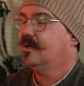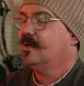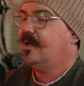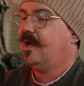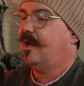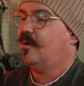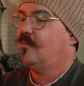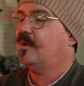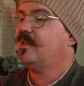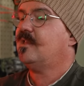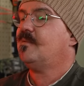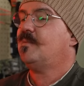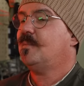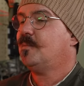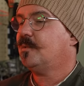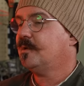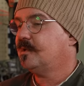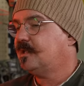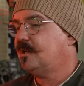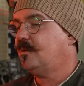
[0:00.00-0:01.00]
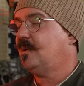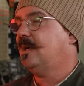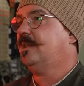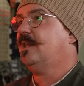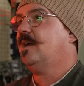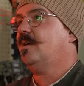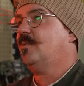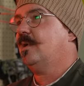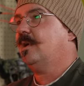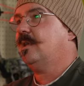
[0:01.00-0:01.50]
And once people do it,
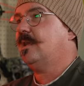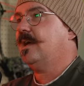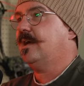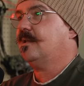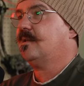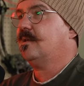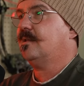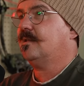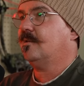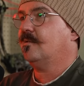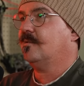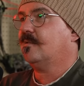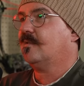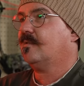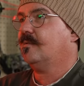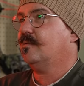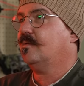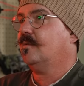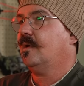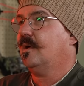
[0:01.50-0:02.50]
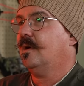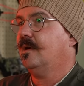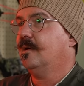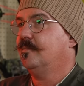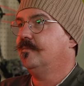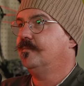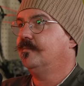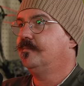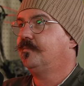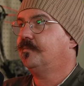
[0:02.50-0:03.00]
they realize that there's
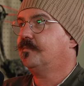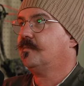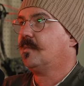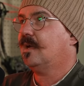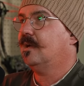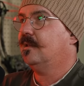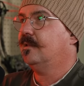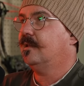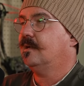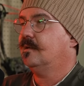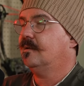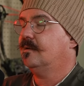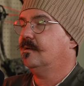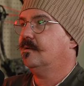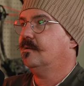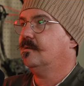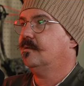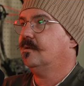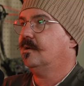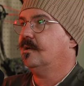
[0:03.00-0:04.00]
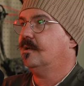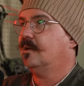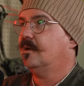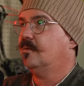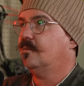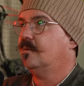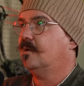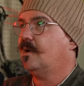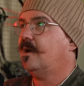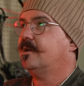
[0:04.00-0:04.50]
um, that you know
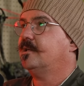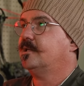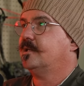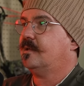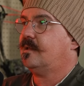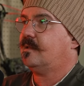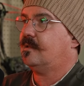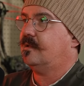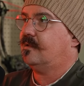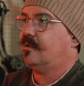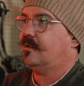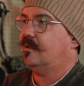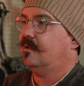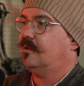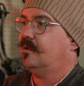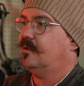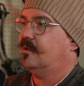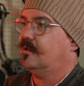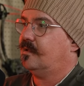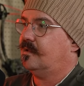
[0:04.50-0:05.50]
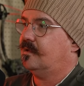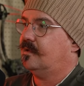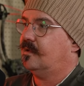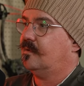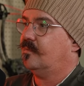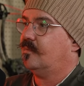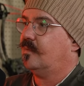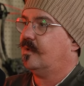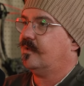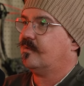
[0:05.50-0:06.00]
not just is it is it
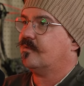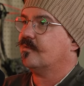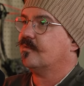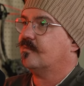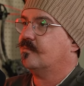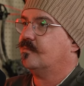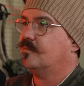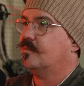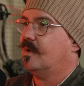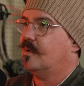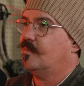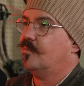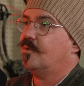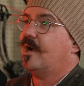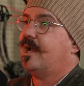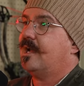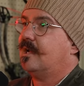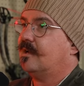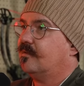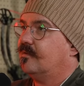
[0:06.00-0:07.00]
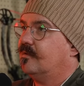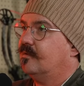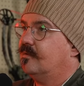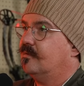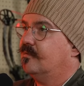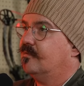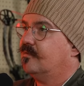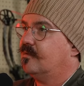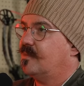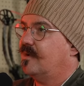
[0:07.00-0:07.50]
a, a sort of a break
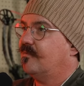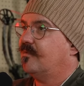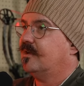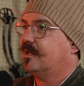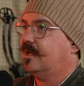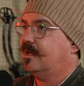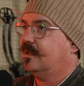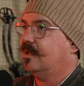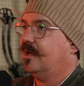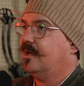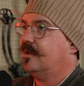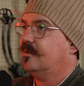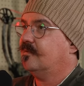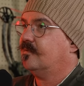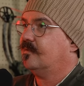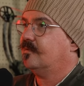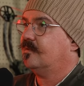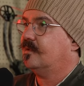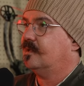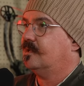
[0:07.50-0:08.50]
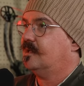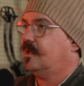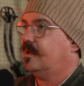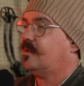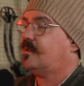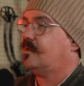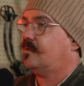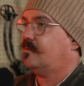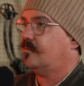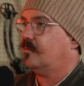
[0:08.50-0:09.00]
from everyday life that
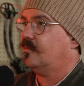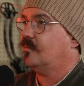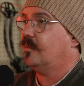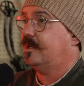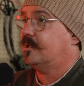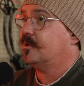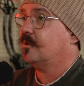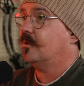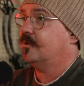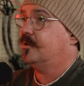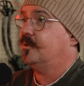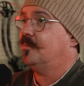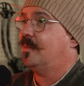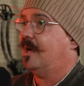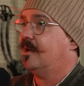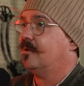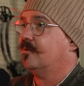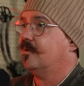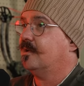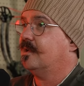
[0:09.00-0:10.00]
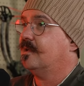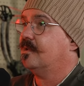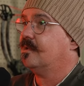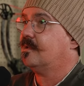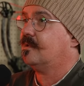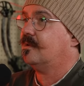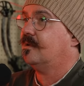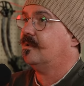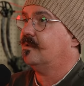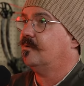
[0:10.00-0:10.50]
does recharge your
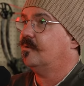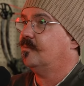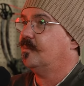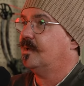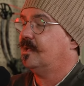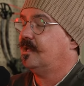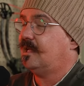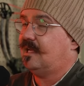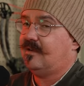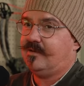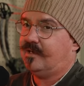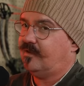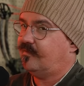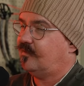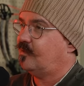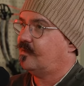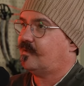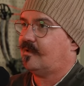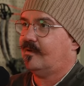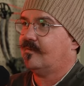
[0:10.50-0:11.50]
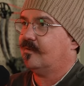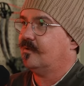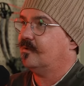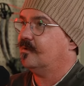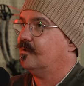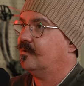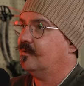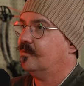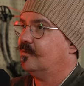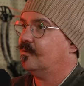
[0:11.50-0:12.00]
batteries a little bit, even if you suffer
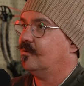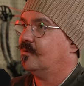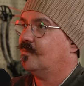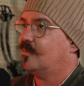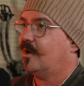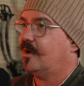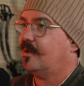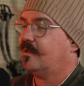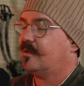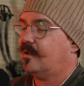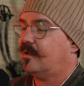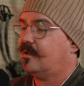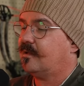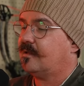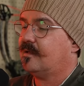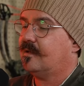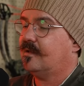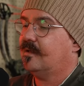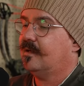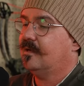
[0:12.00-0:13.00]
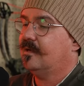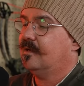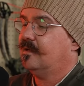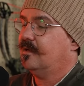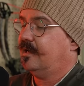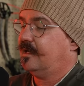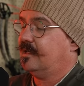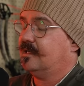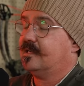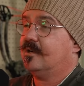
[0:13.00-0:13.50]
through the mm. process.
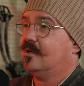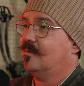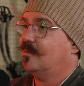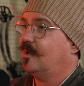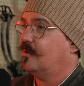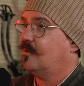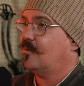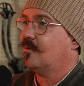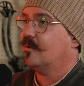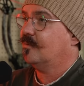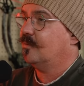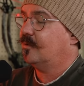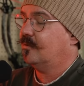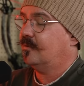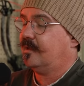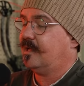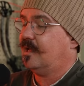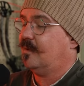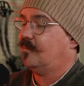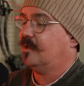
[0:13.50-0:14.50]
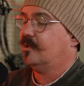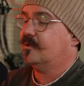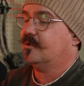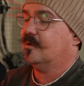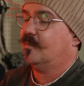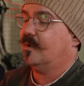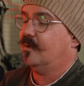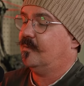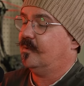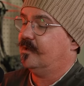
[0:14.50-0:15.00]
I can tell you about a horrible camping
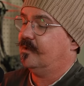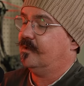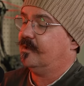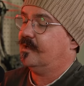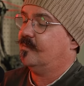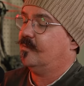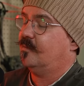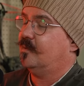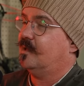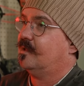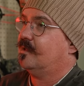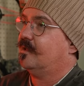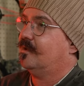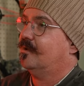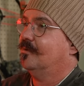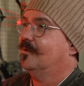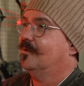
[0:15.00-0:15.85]
trip I went on a couple weeks ago,